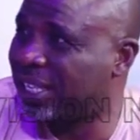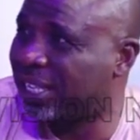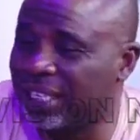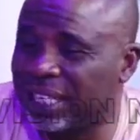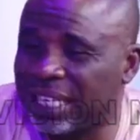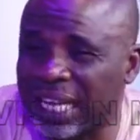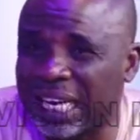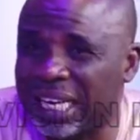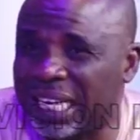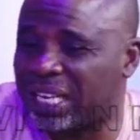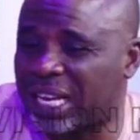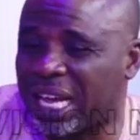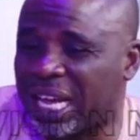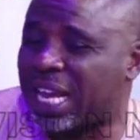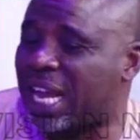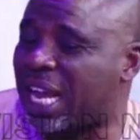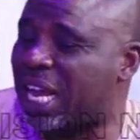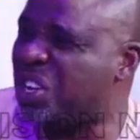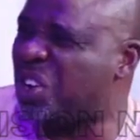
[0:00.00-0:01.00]
They are
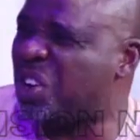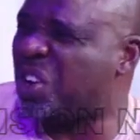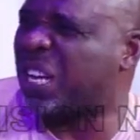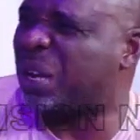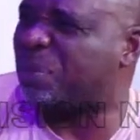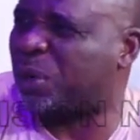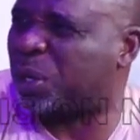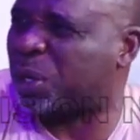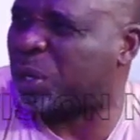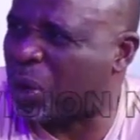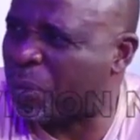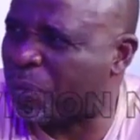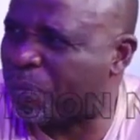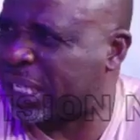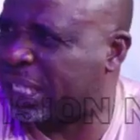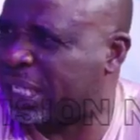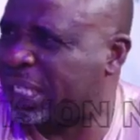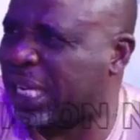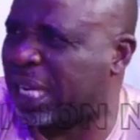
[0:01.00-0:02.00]
like any other political
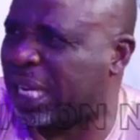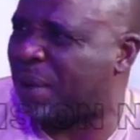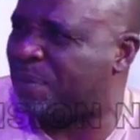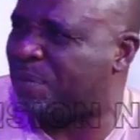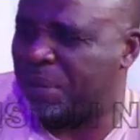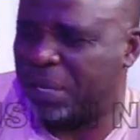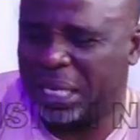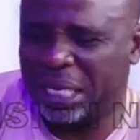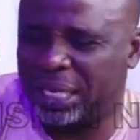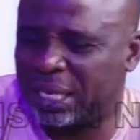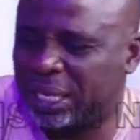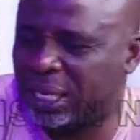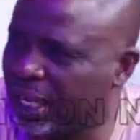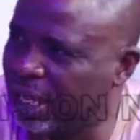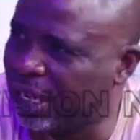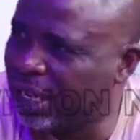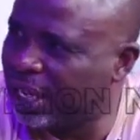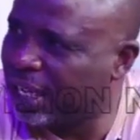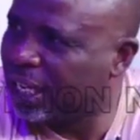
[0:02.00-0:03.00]
party that have been.
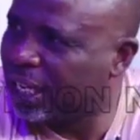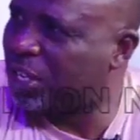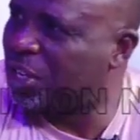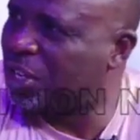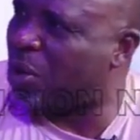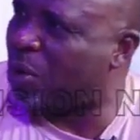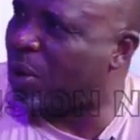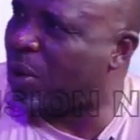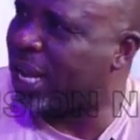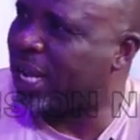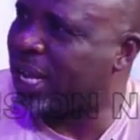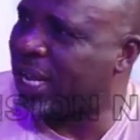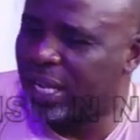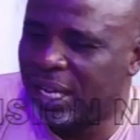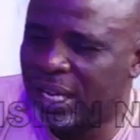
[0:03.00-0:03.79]
You know why?